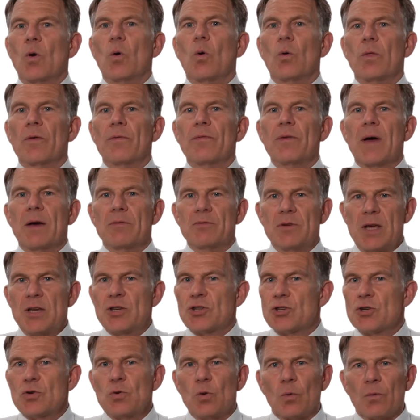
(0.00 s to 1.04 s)
or the
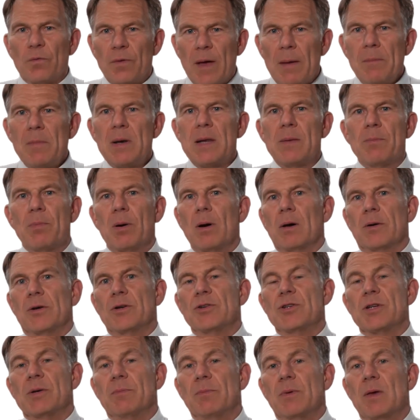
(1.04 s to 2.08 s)
foundation or family
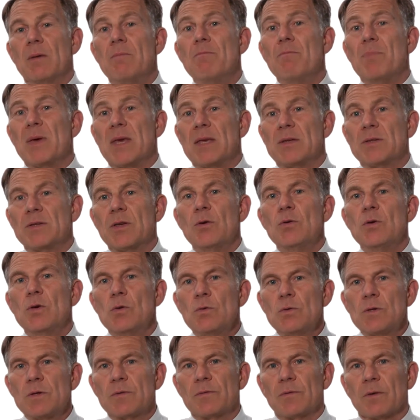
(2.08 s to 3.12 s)
partnership can be so
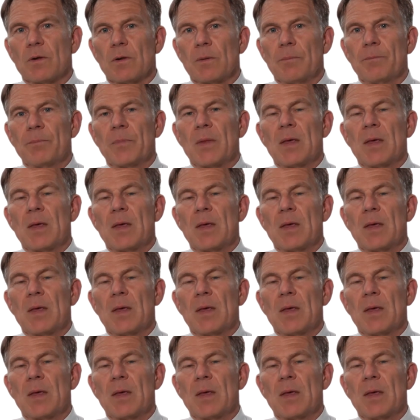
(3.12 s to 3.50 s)
useful.